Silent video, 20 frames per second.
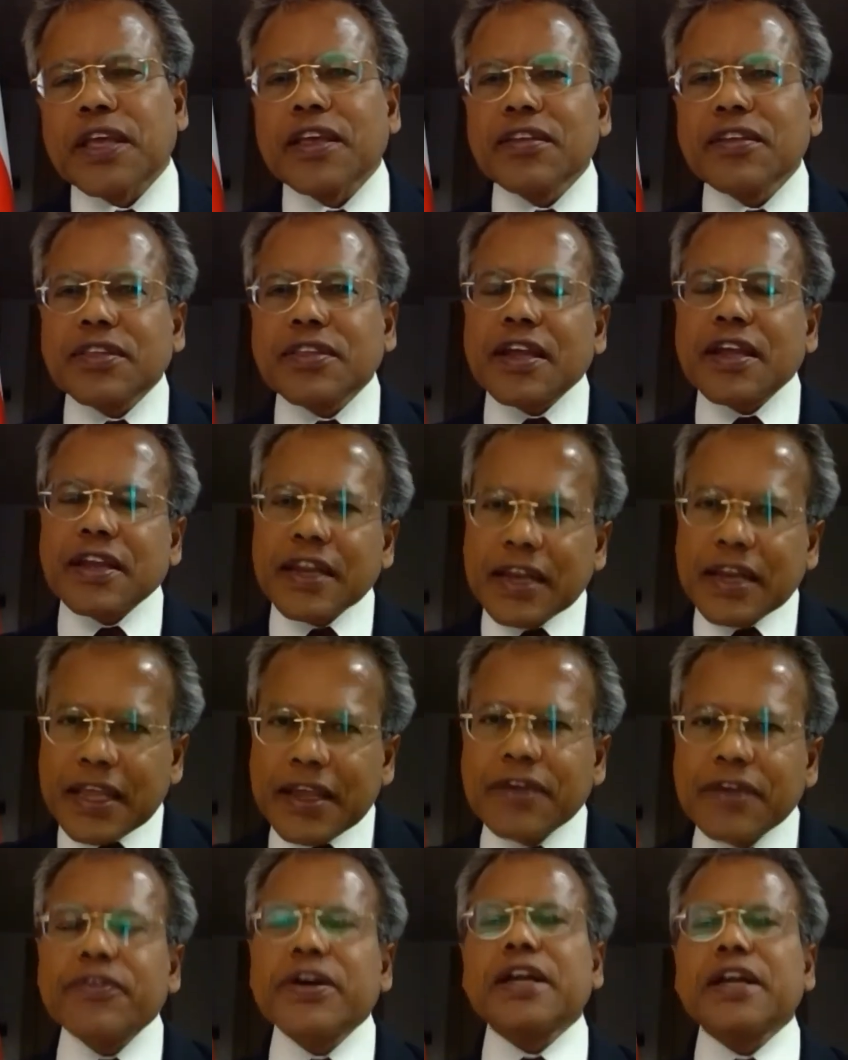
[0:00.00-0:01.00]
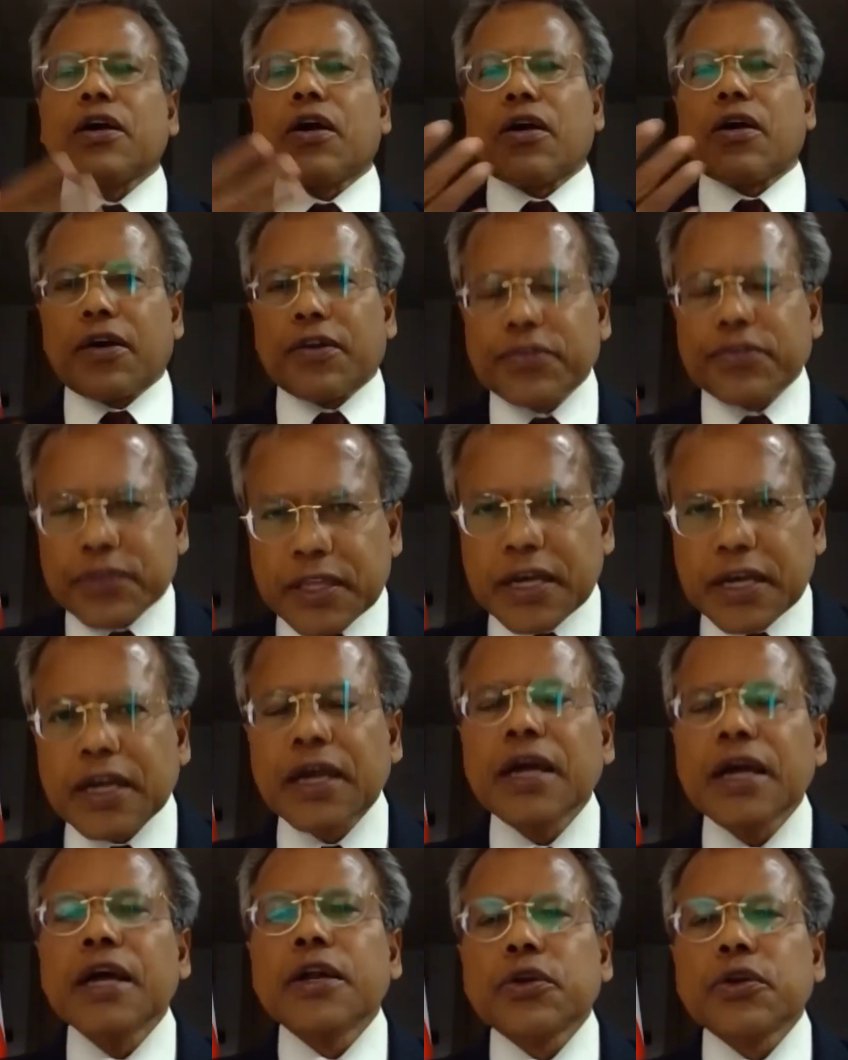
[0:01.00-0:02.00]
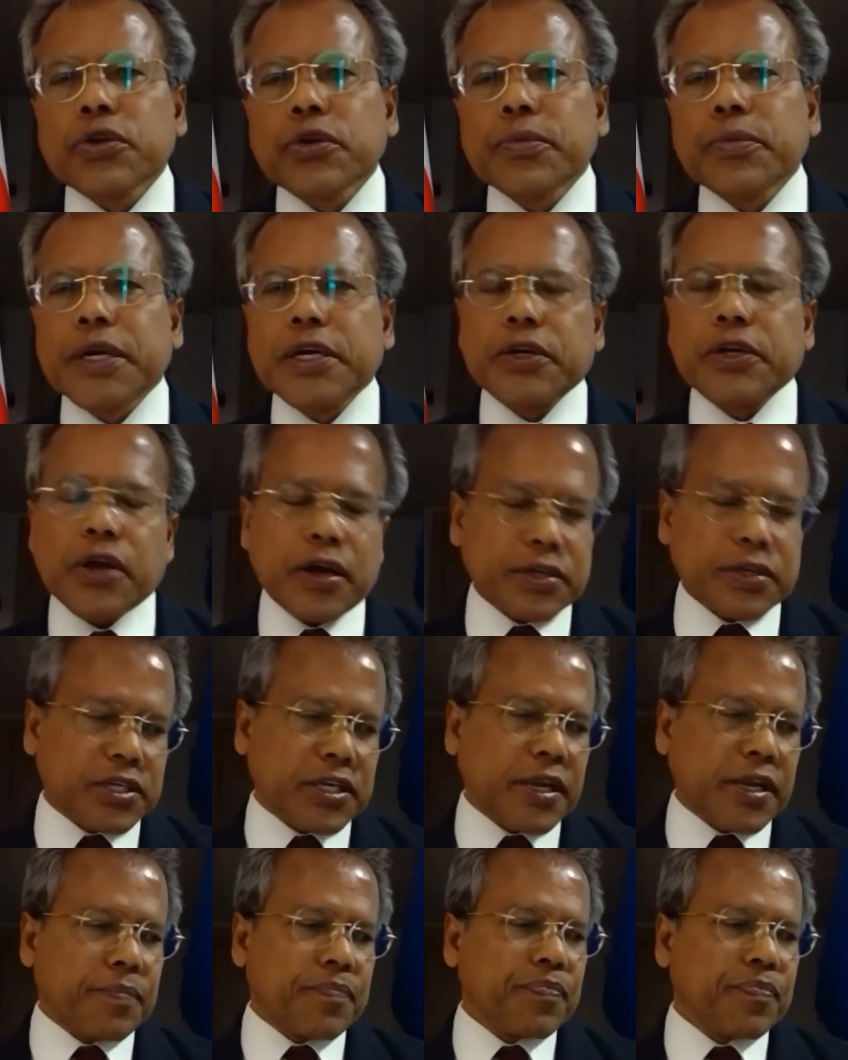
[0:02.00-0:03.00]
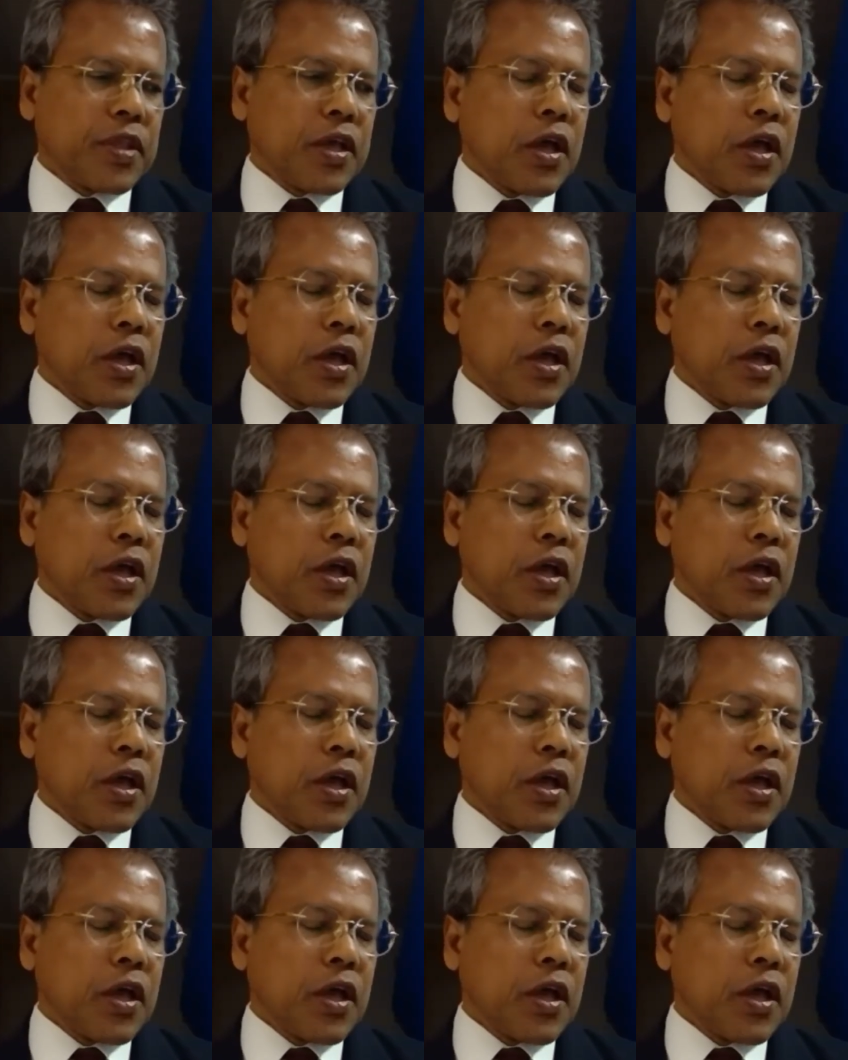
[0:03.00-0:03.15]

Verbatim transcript: It's the renewal of the Truman doctrine.